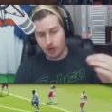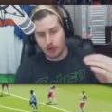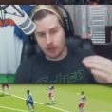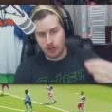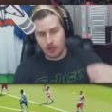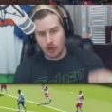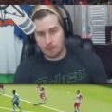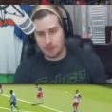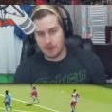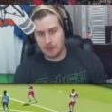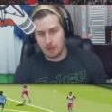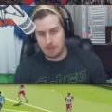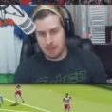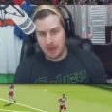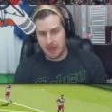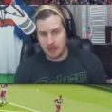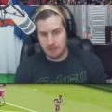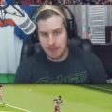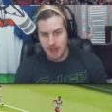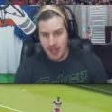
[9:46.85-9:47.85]
broken open the
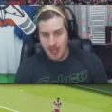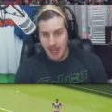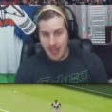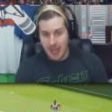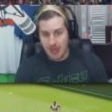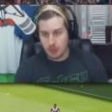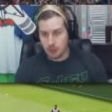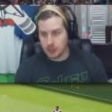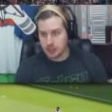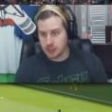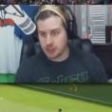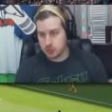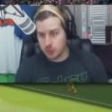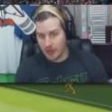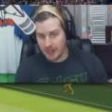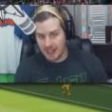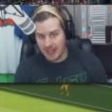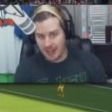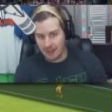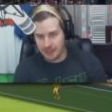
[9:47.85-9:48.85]
momentum, and we're
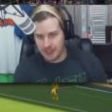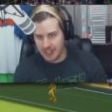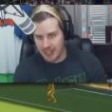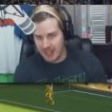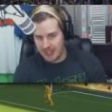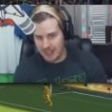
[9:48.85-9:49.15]
swinging out the